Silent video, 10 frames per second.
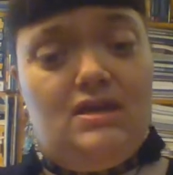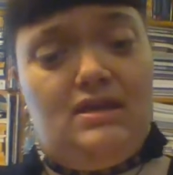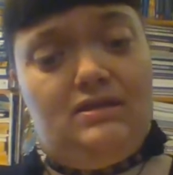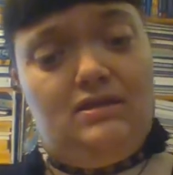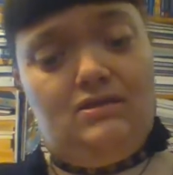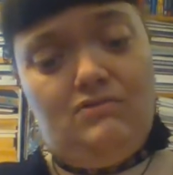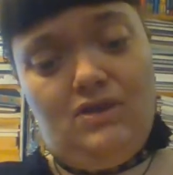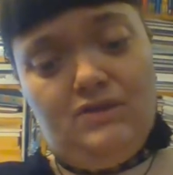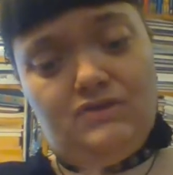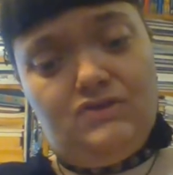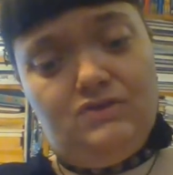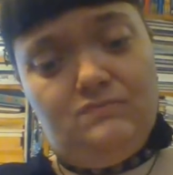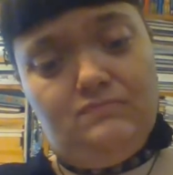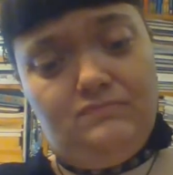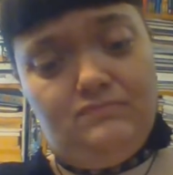Celtic cross.
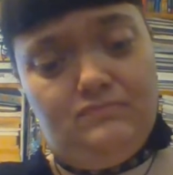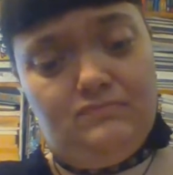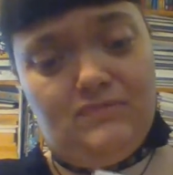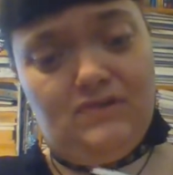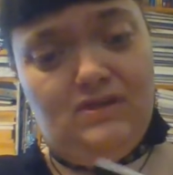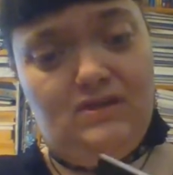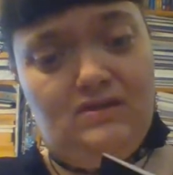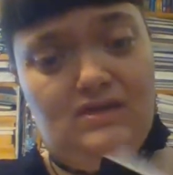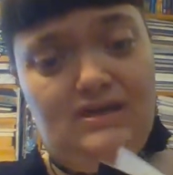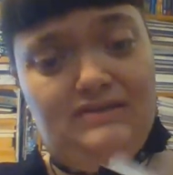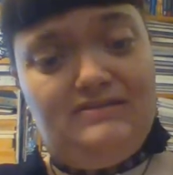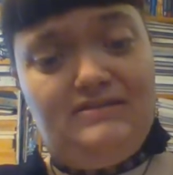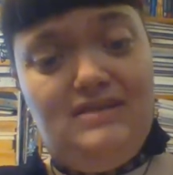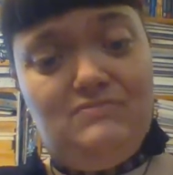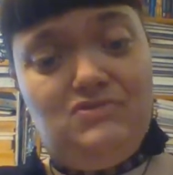It
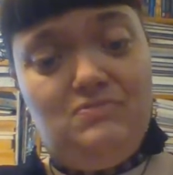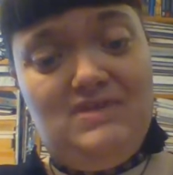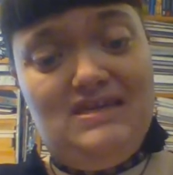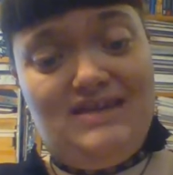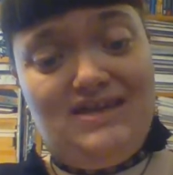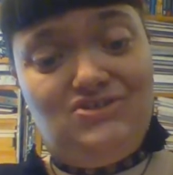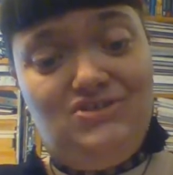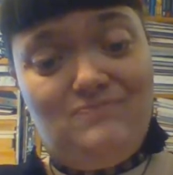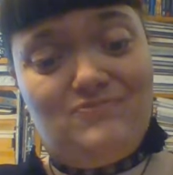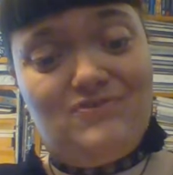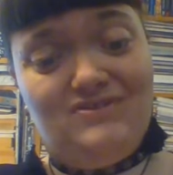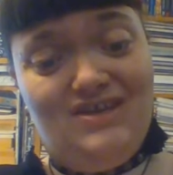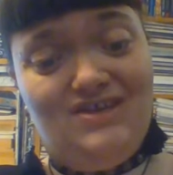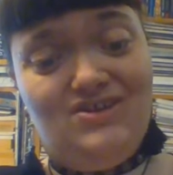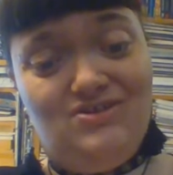seems to be an actually
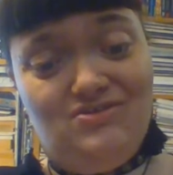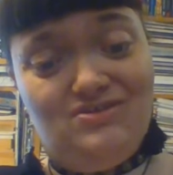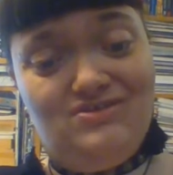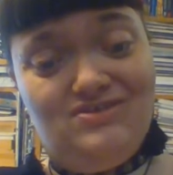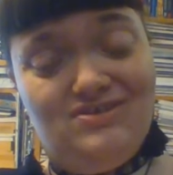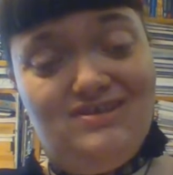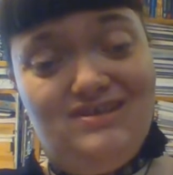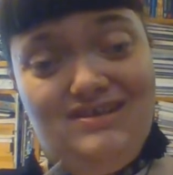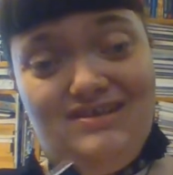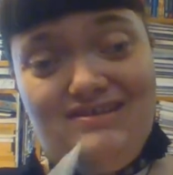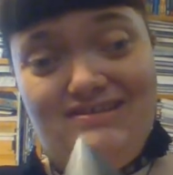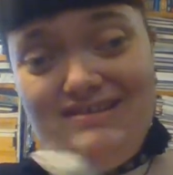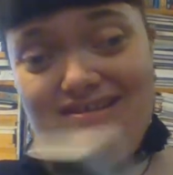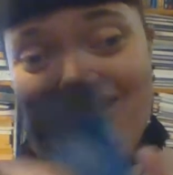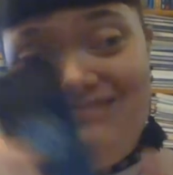pretty good
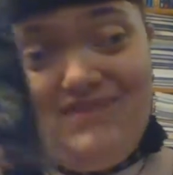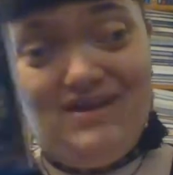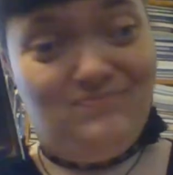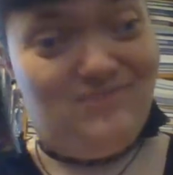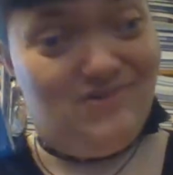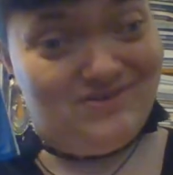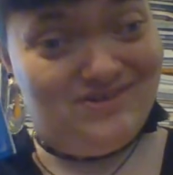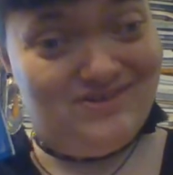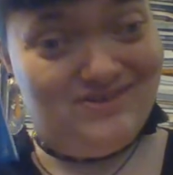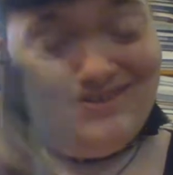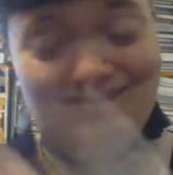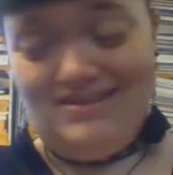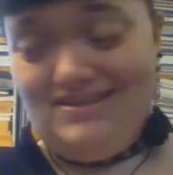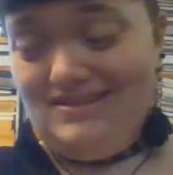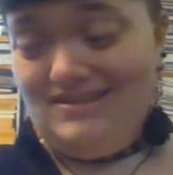little white book
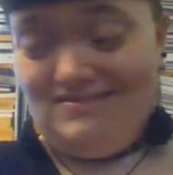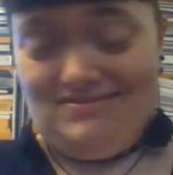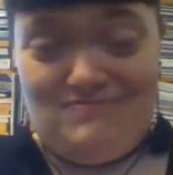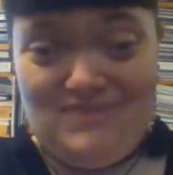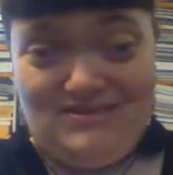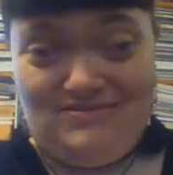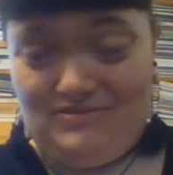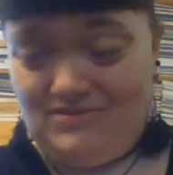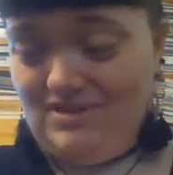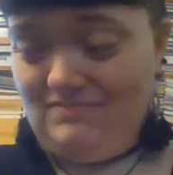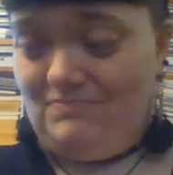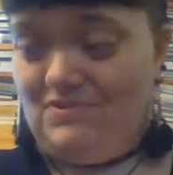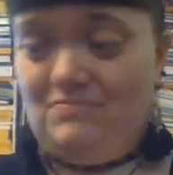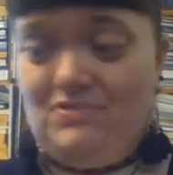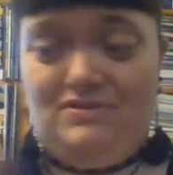compared to how cheap
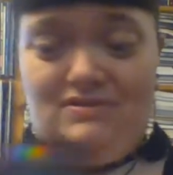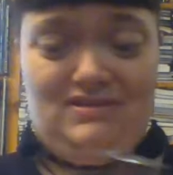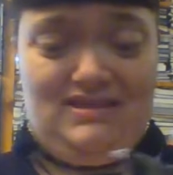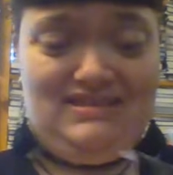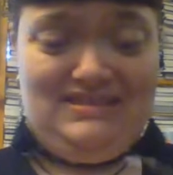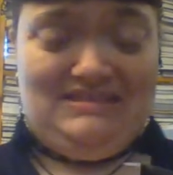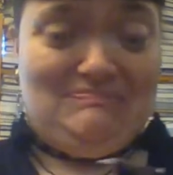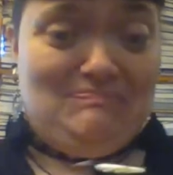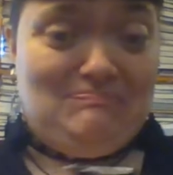the product is.